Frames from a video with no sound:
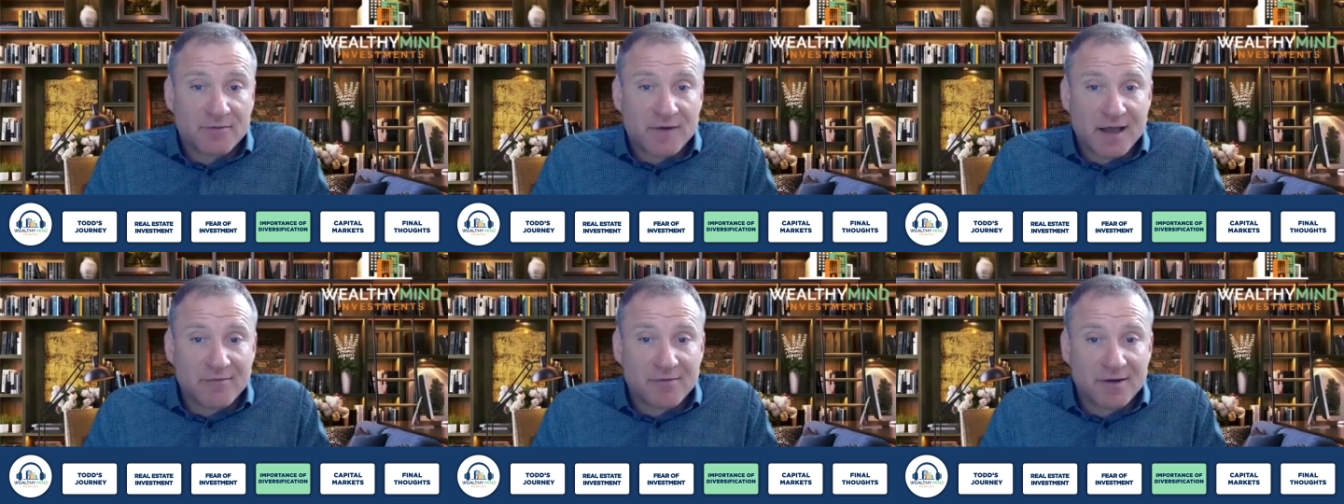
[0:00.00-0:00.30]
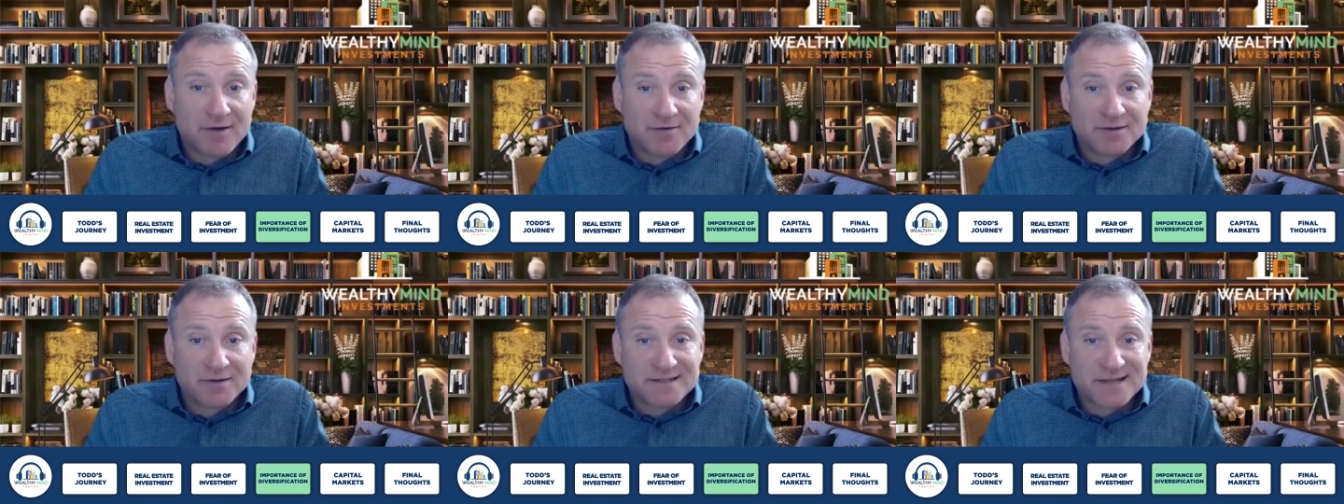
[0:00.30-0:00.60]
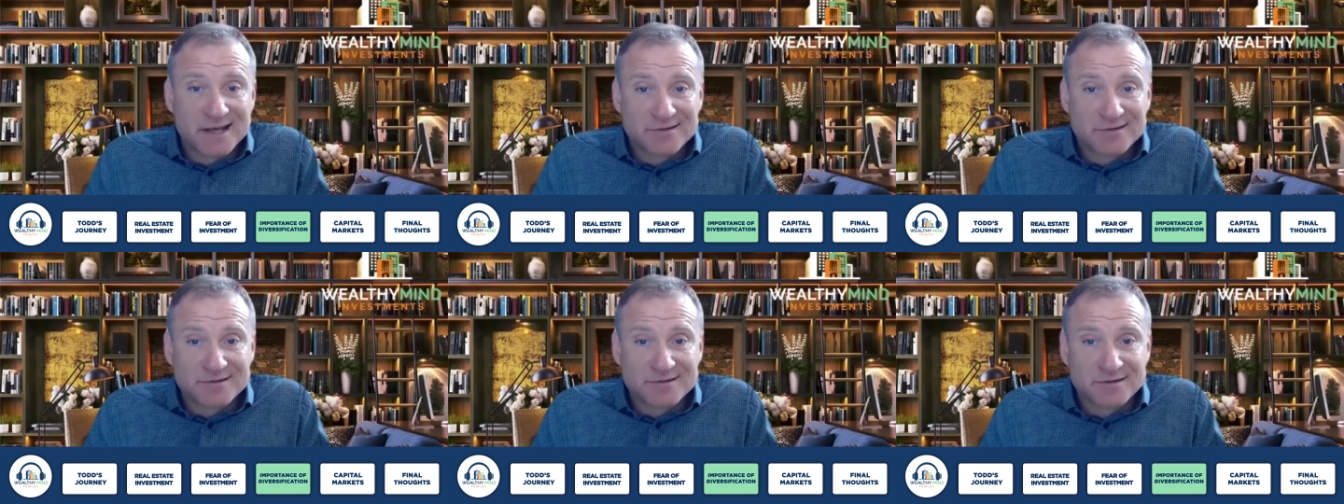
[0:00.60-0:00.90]
five hundred
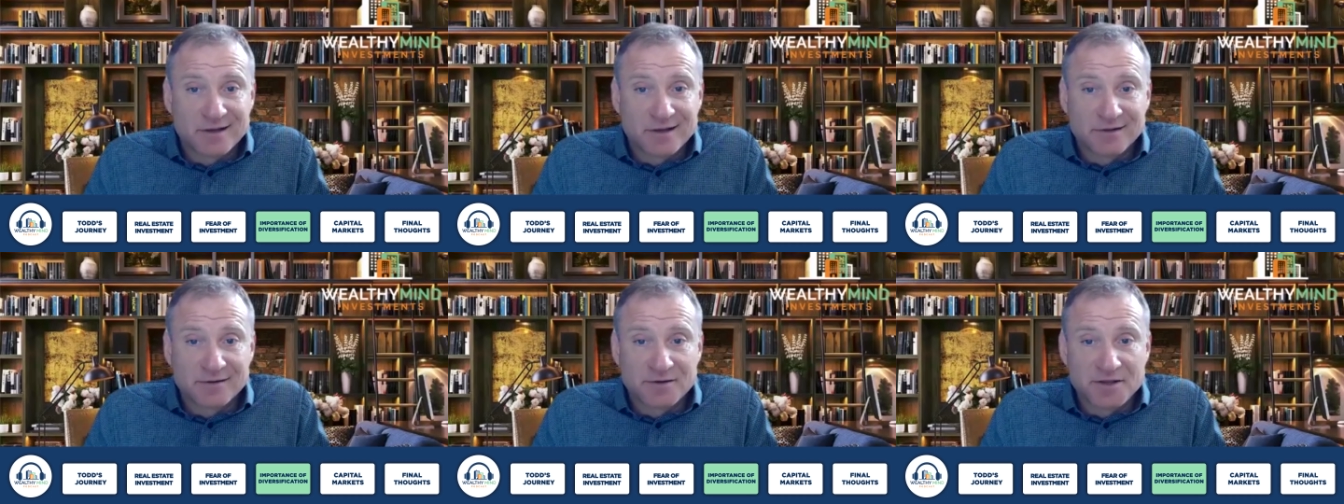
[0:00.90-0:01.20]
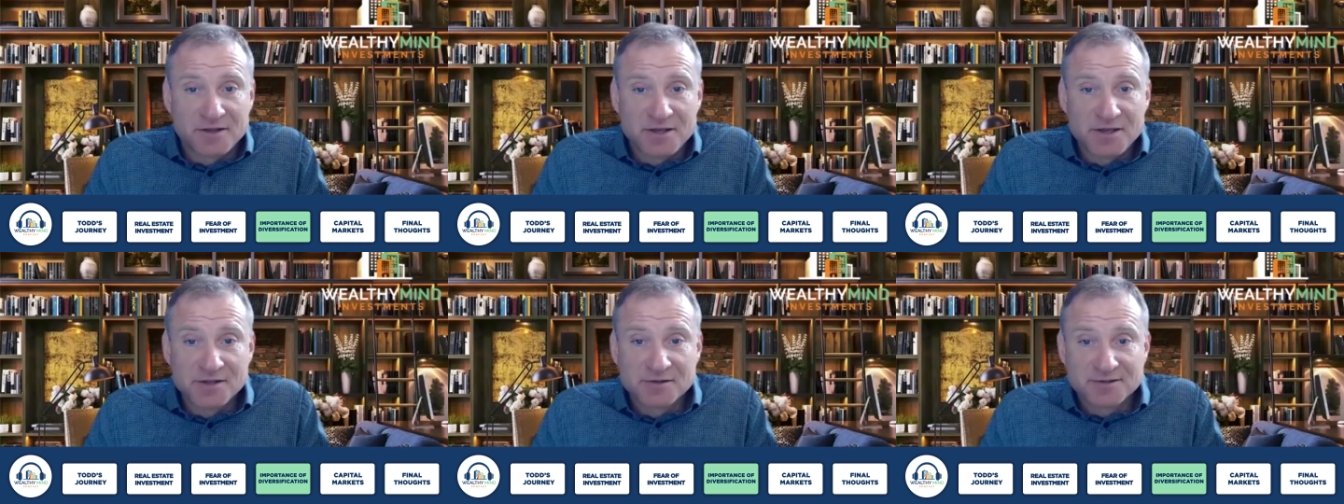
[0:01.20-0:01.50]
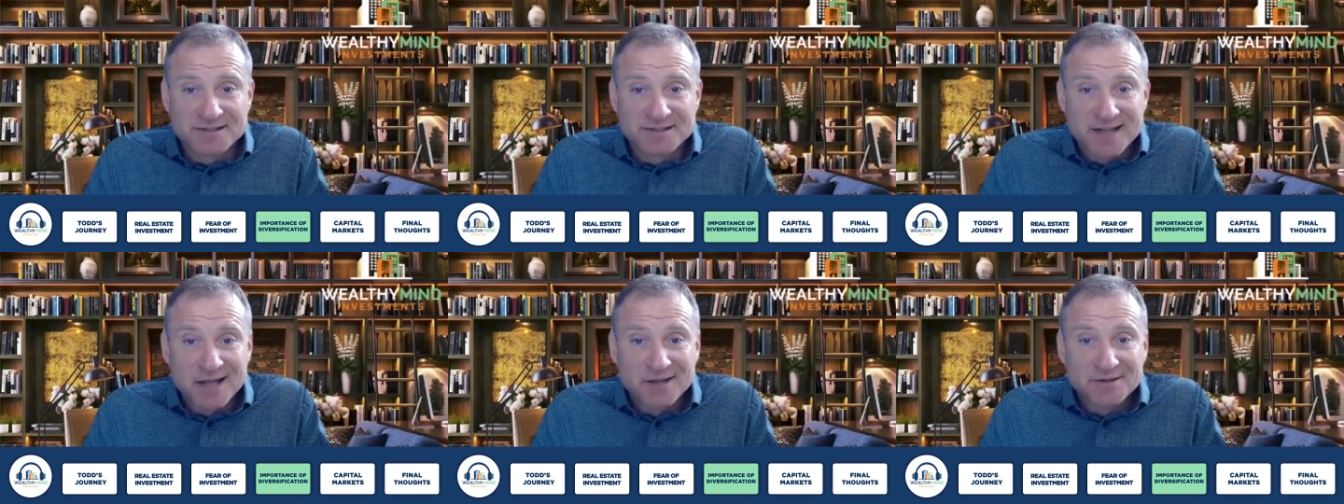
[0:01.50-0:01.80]
thousand dollar a
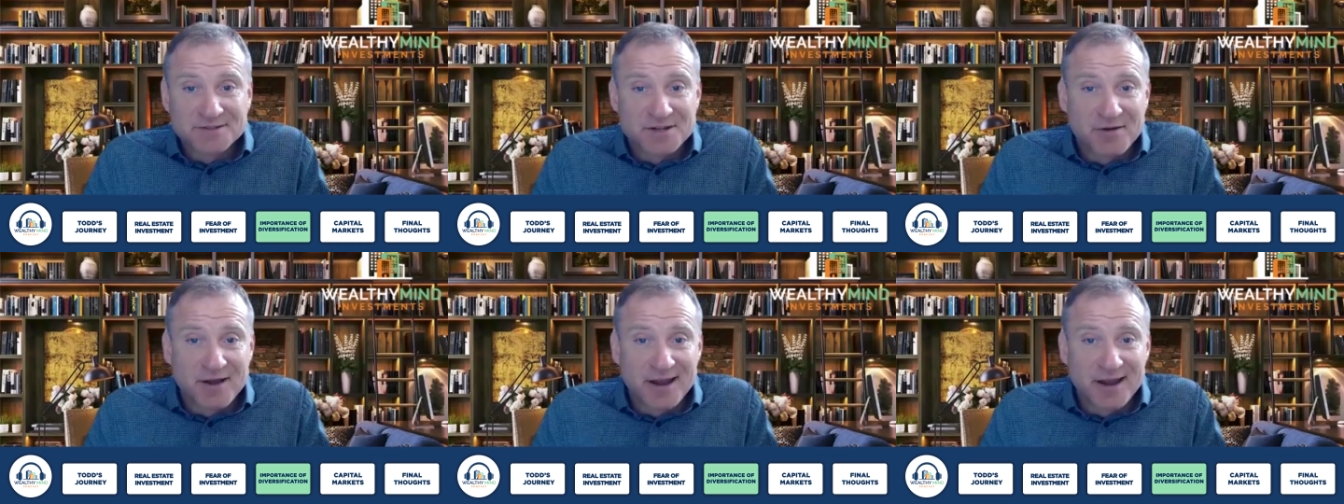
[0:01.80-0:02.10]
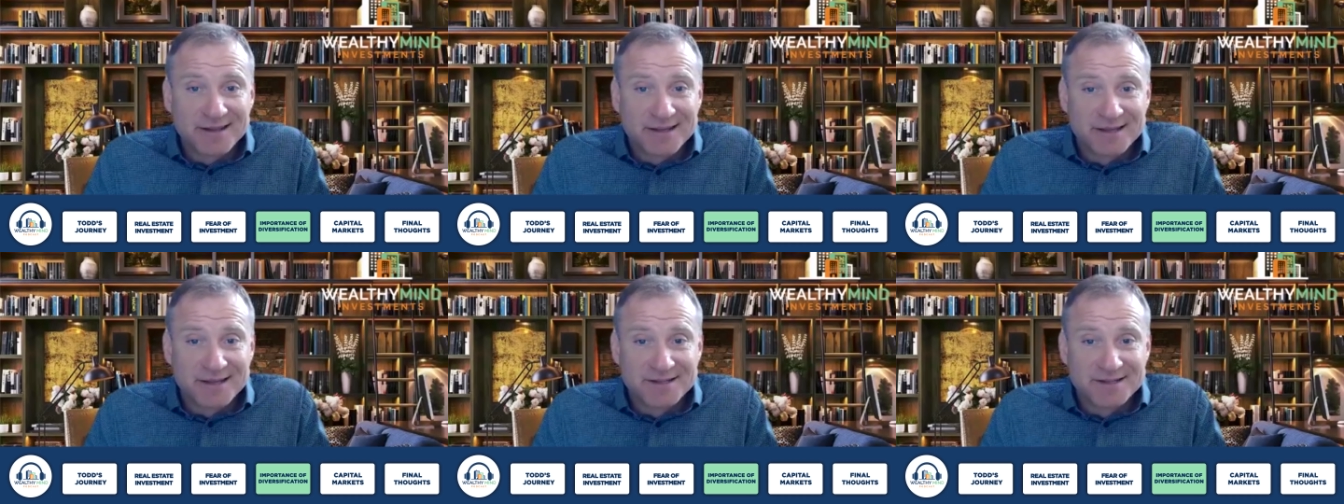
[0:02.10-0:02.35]
year sounds great